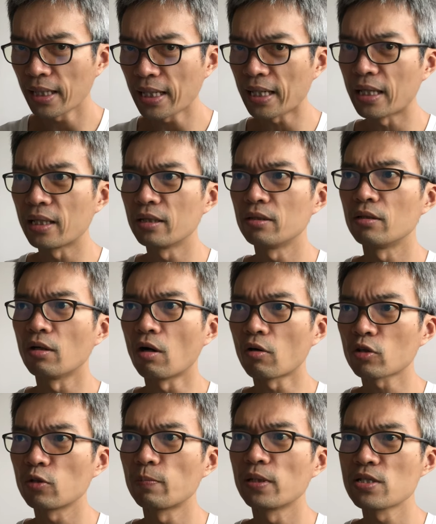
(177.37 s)
and the
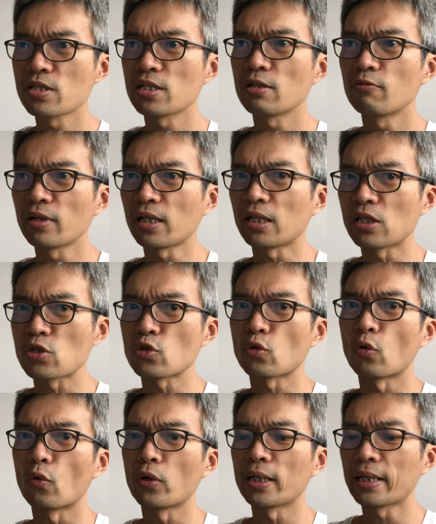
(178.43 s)
occupancy rate is
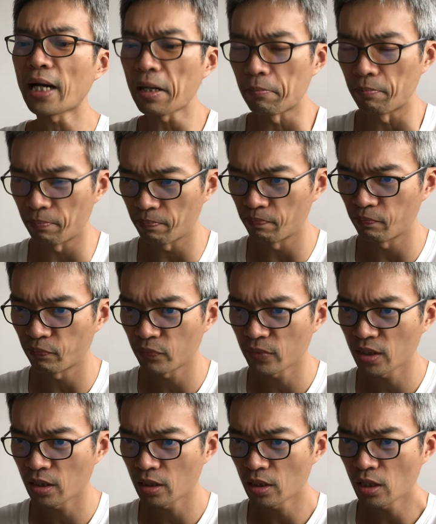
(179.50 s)
going up.
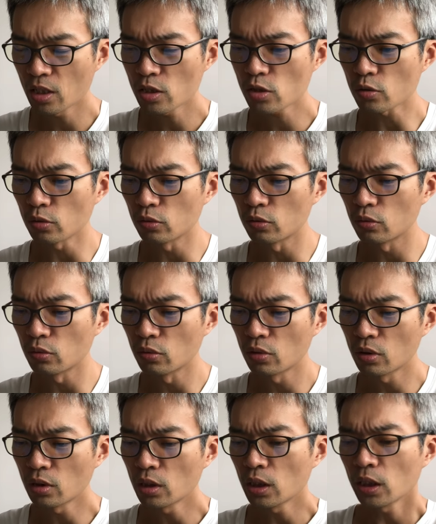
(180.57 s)
So
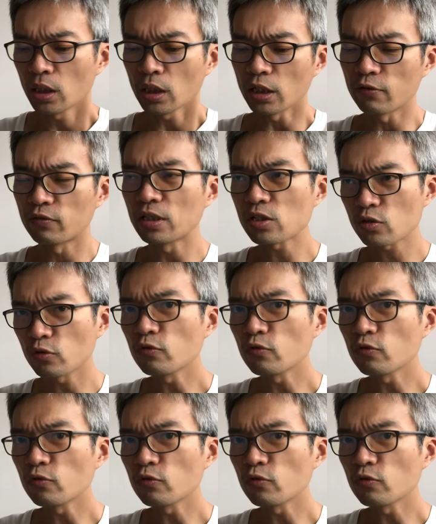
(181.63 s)
if these